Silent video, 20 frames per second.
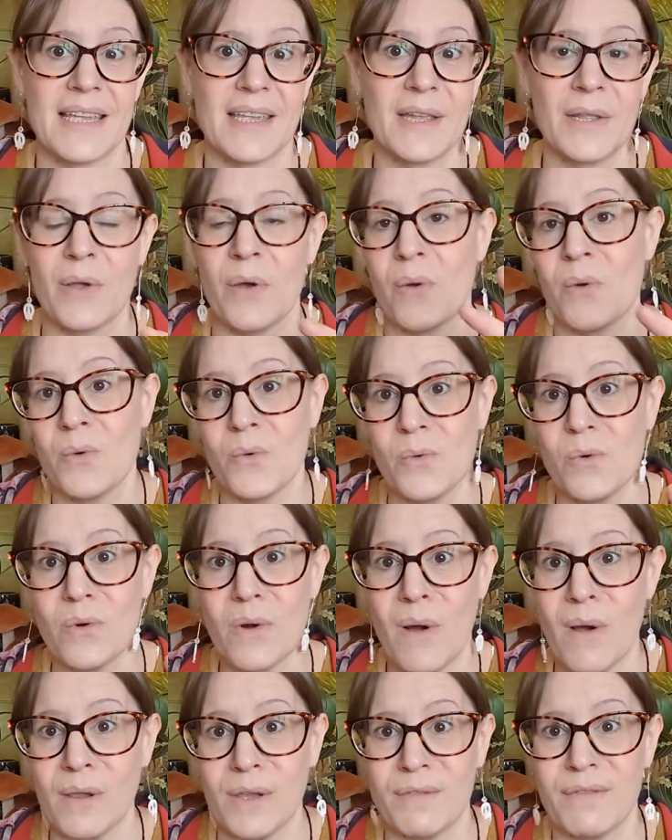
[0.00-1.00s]
you know, oh,
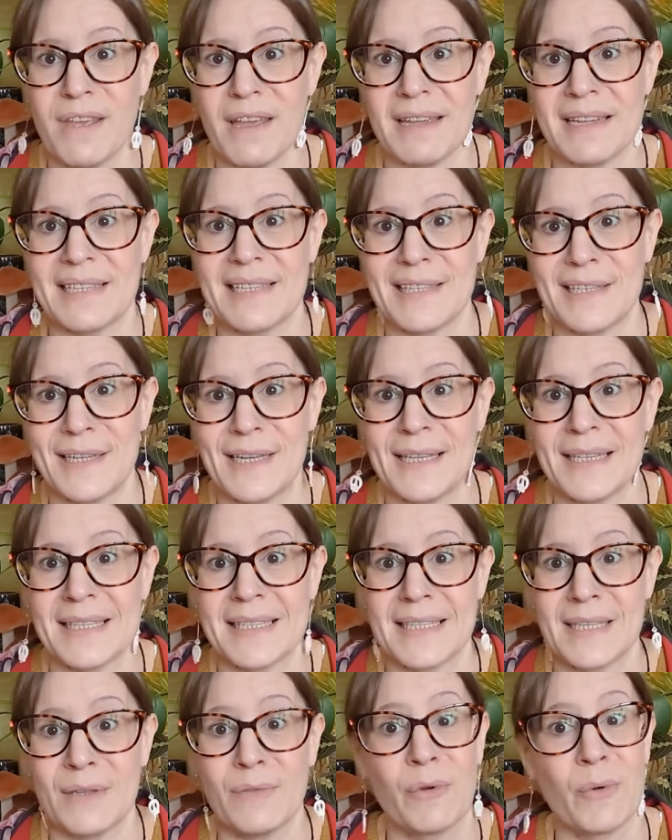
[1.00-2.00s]
all of that is sterling
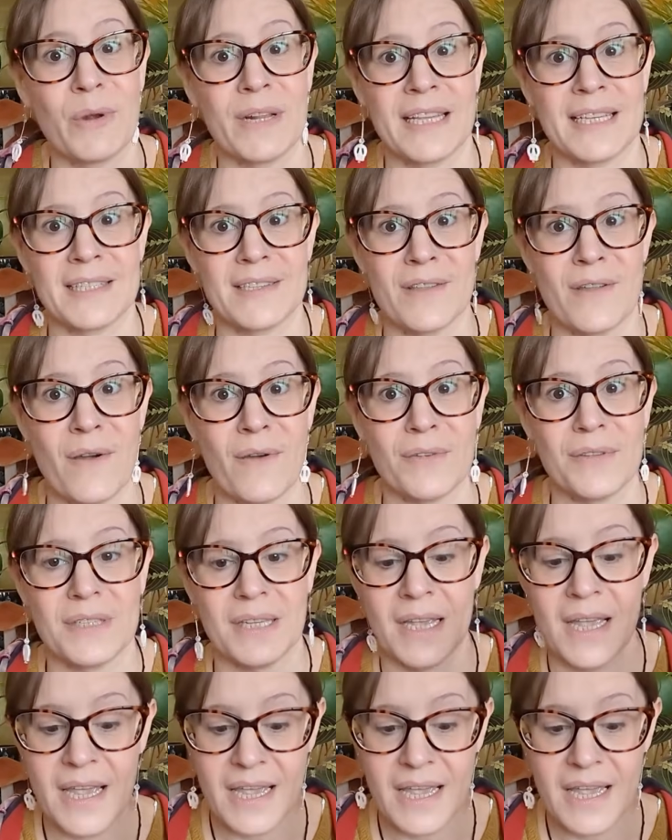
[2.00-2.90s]
silver, when it's not.